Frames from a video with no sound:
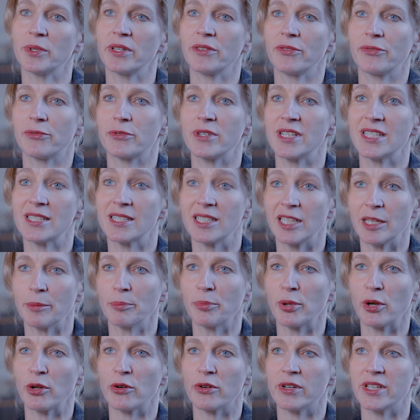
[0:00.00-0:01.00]
We've recently
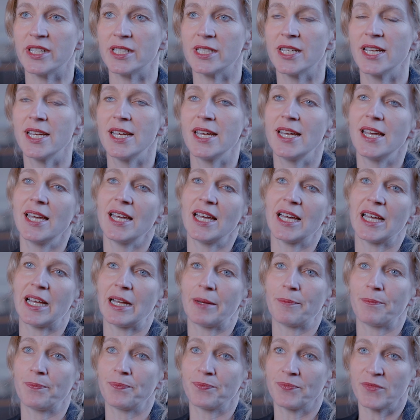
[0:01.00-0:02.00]
employed
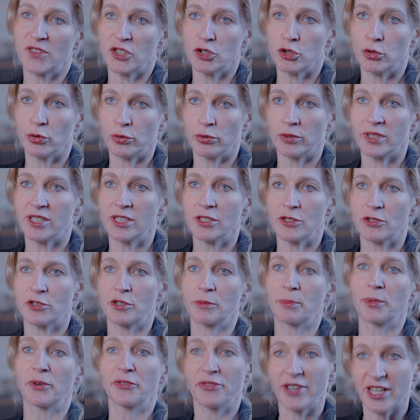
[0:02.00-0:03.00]
um, two
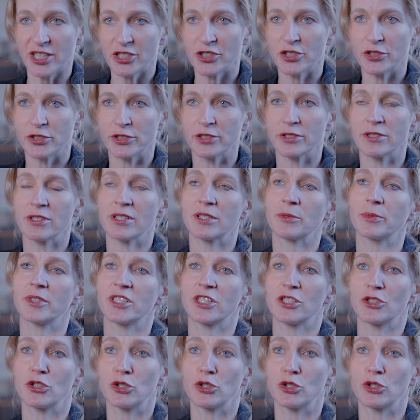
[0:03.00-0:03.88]
industry professionals, which